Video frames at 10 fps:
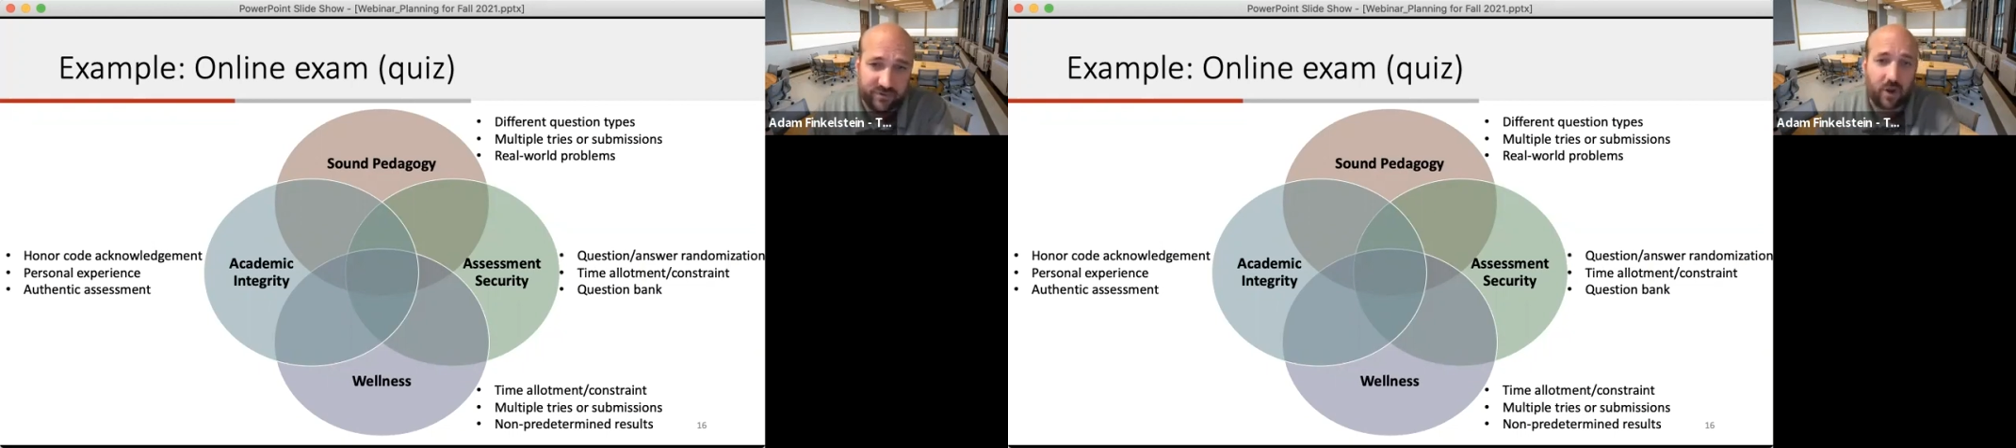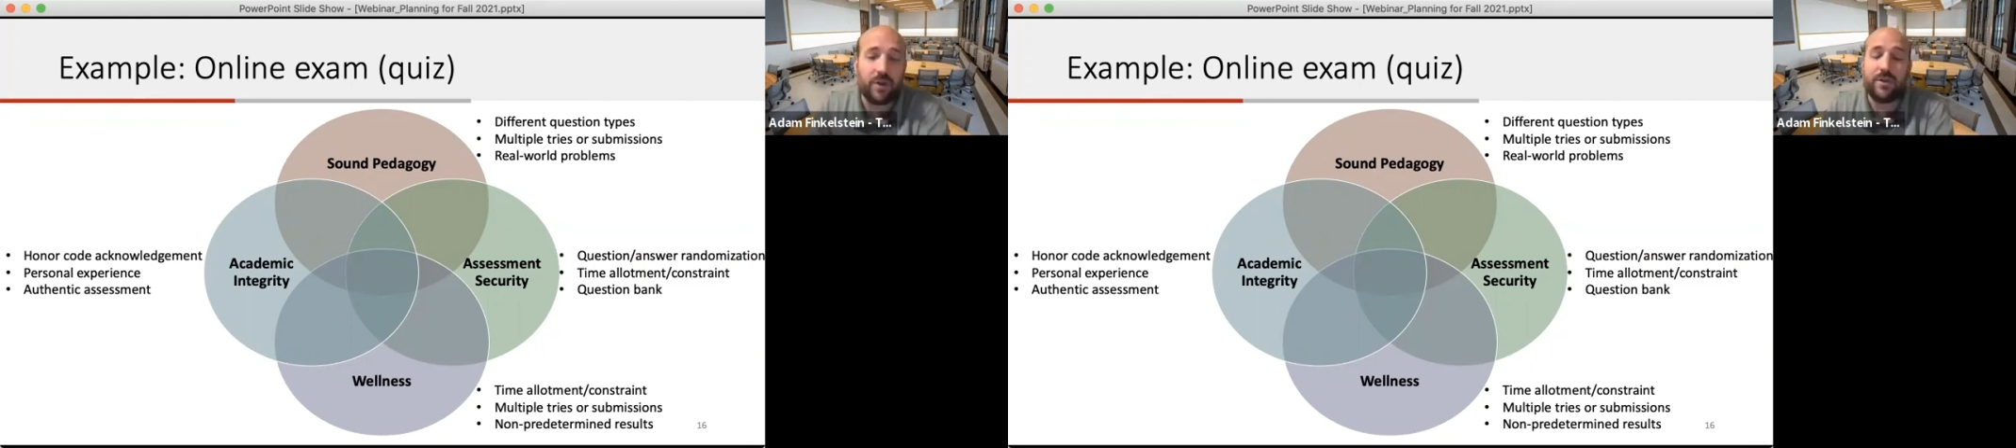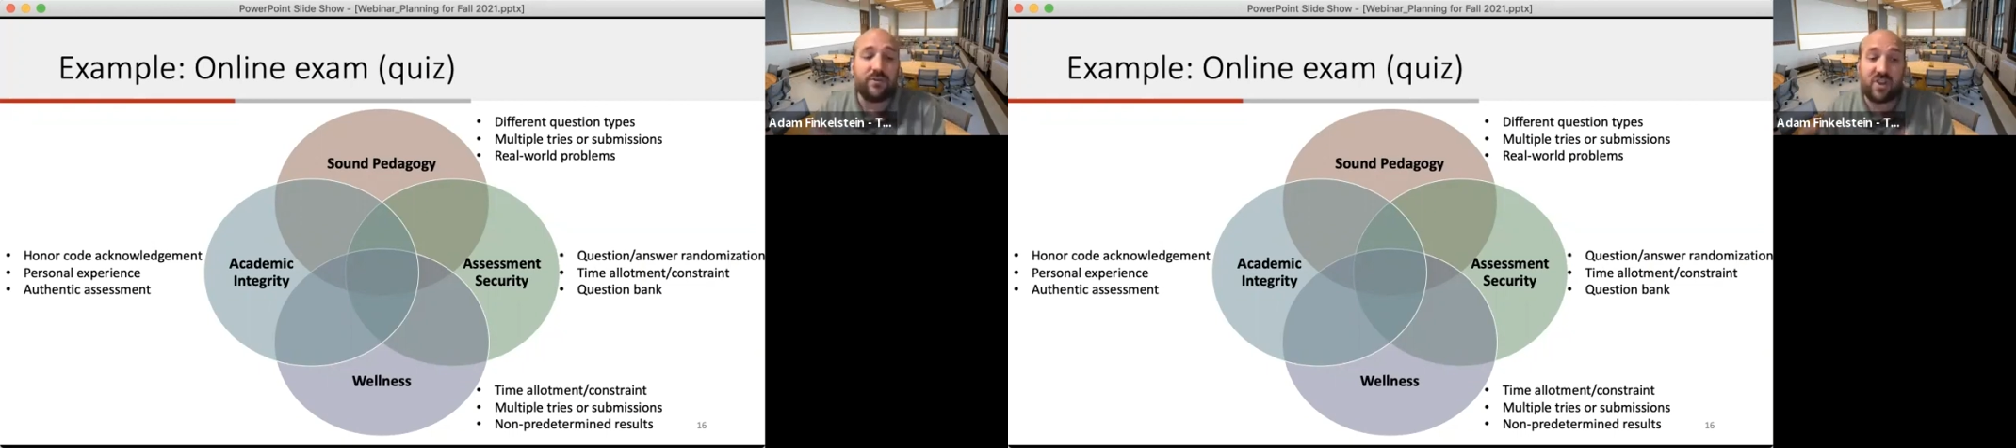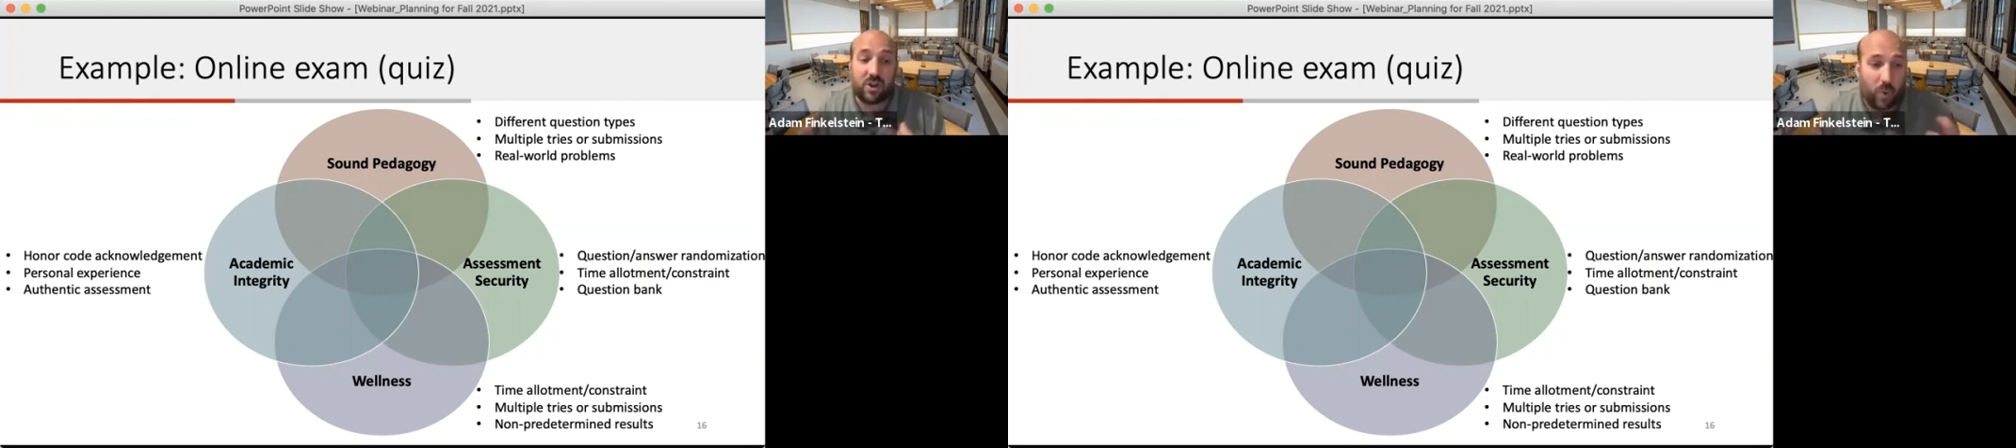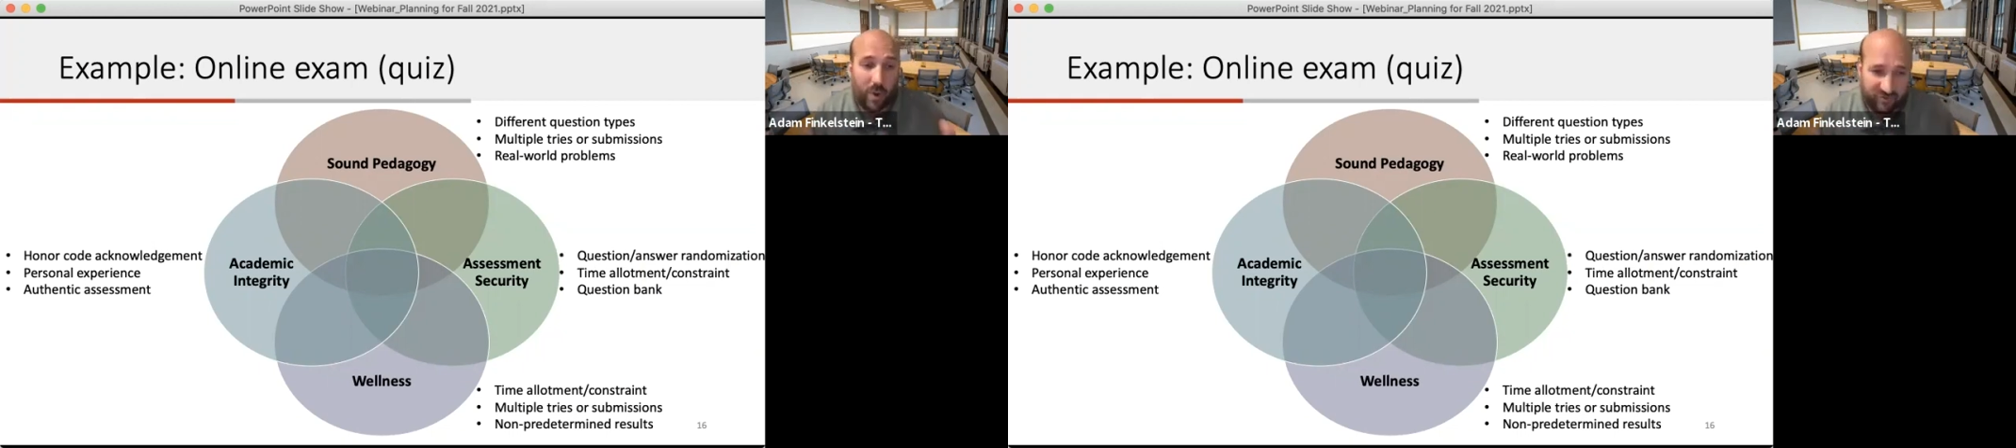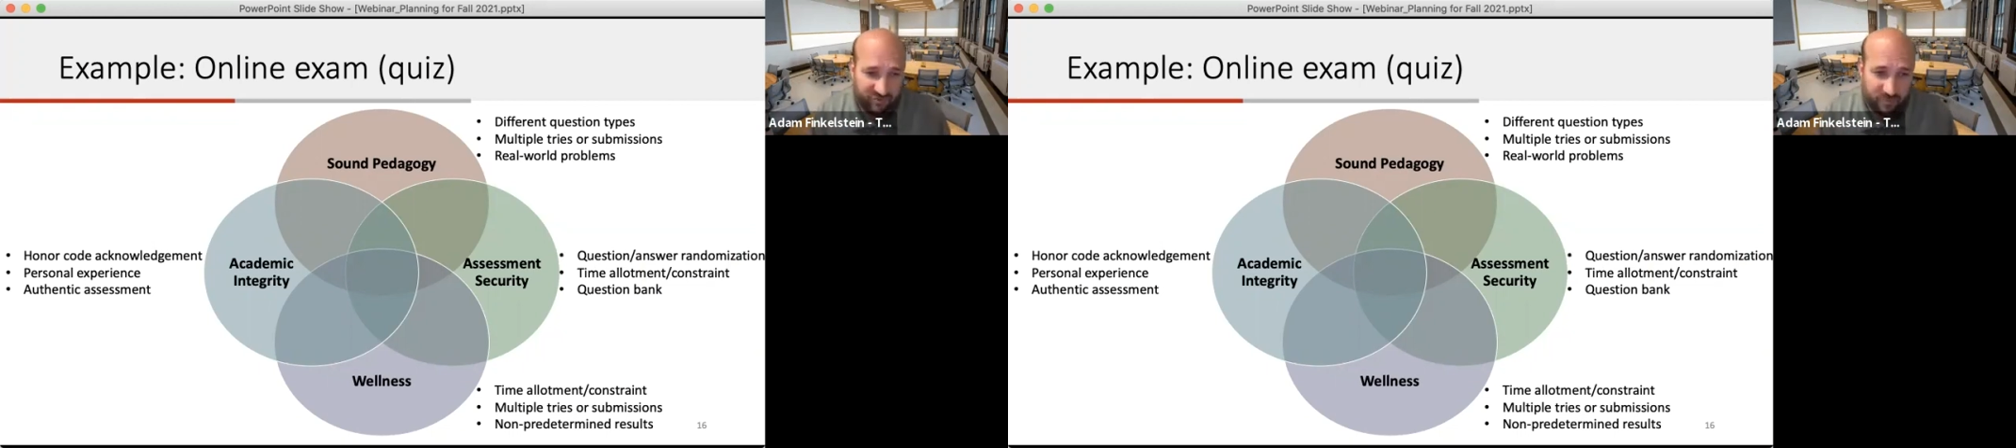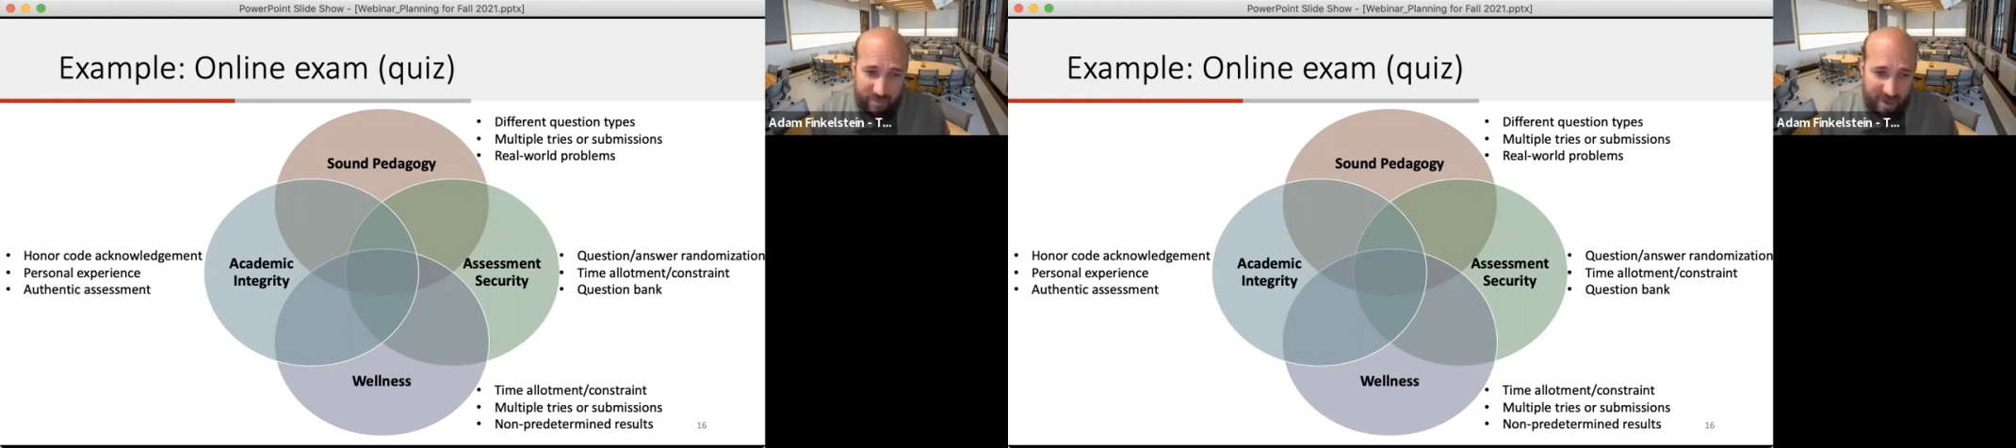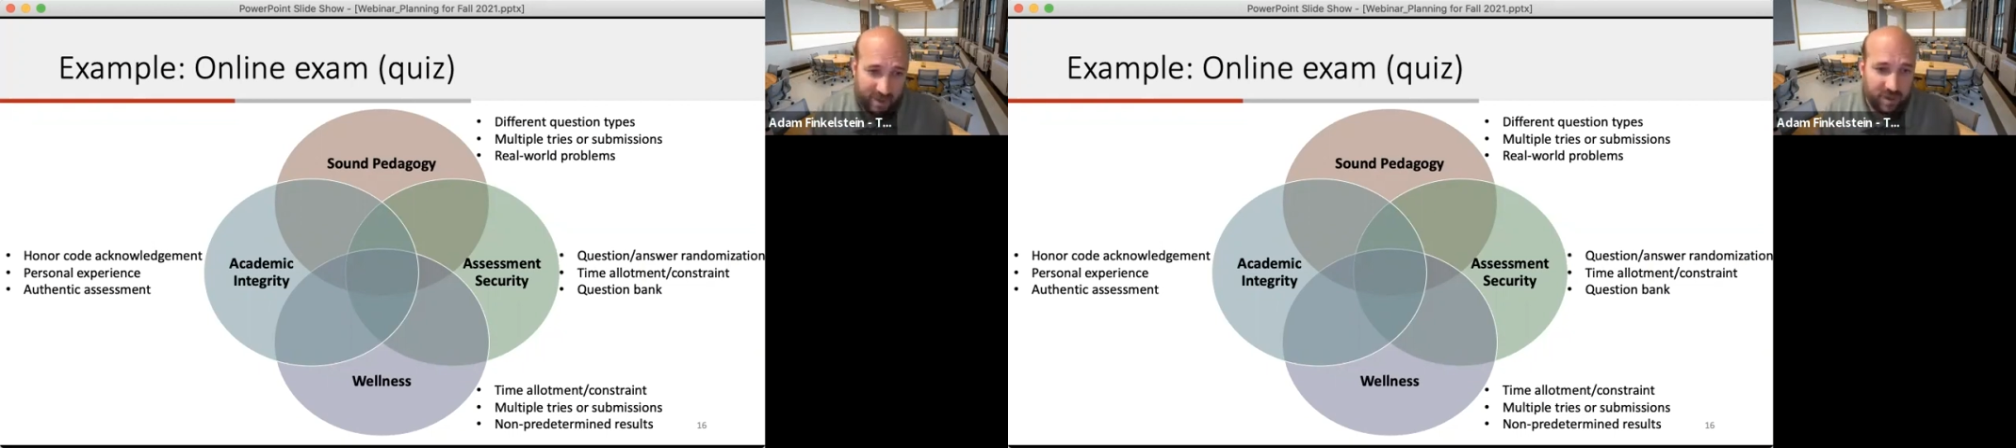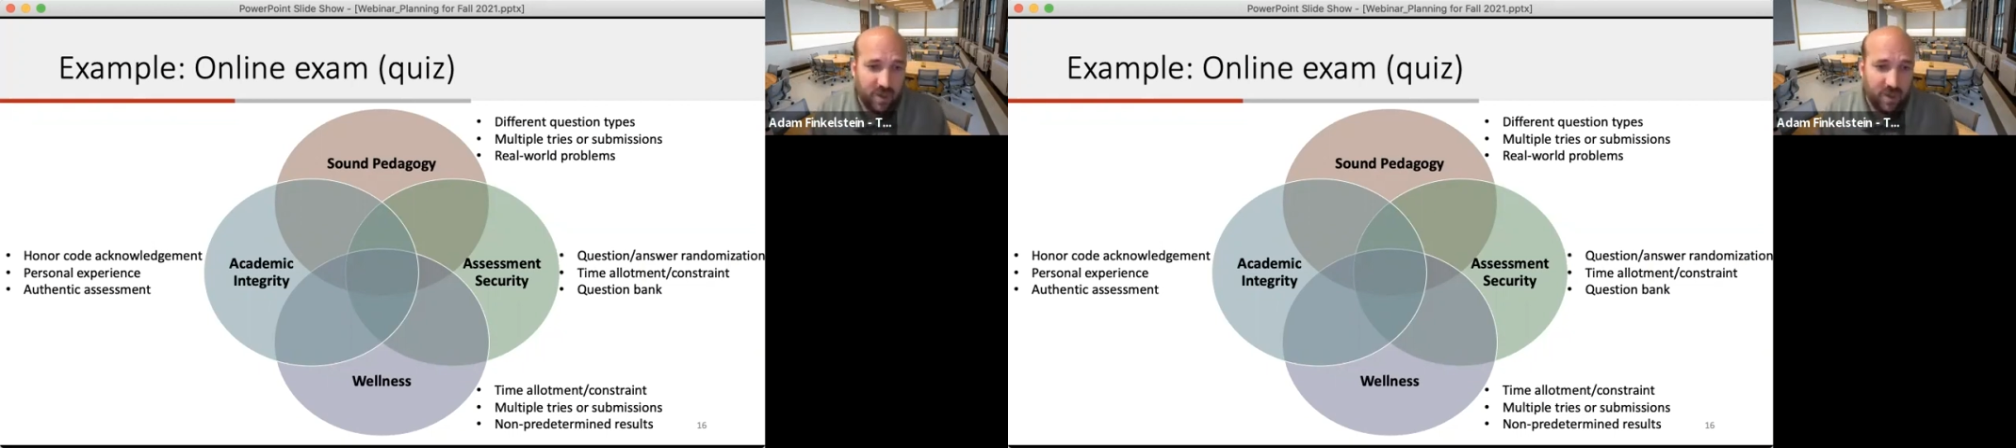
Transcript: Are you using a question bank,